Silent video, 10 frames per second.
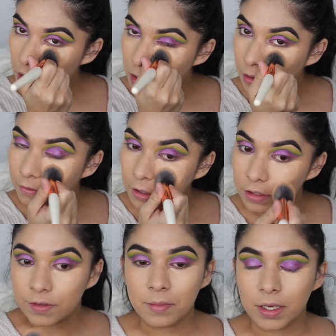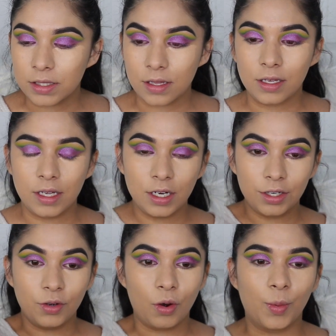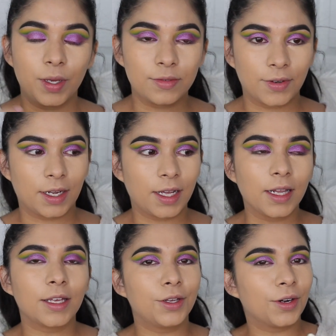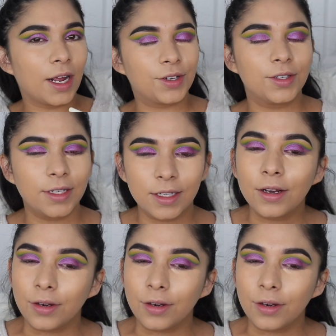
the first few months of the year, you always forget. Like, you're actually in a